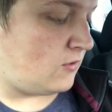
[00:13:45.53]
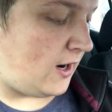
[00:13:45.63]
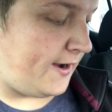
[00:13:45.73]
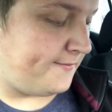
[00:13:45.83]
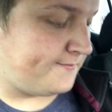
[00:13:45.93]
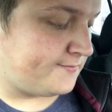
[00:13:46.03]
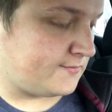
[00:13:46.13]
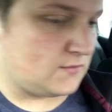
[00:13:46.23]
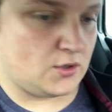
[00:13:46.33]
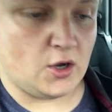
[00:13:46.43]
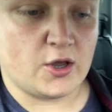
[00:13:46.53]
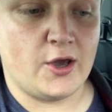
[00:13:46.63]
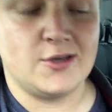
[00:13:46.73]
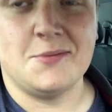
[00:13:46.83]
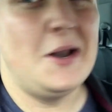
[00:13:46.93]
Right, we've got to
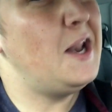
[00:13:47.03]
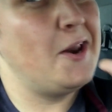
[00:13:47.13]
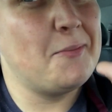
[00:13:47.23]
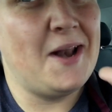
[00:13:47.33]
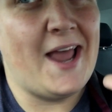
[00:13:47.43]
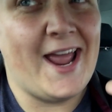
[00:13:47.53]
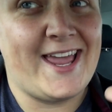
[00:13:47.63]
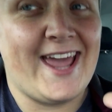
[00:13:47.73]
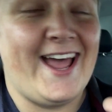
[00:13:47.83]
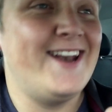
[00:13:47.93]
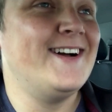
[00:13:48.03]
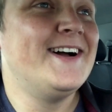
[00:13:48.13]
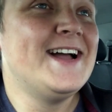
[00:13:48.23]
go because I'm a little bit late again.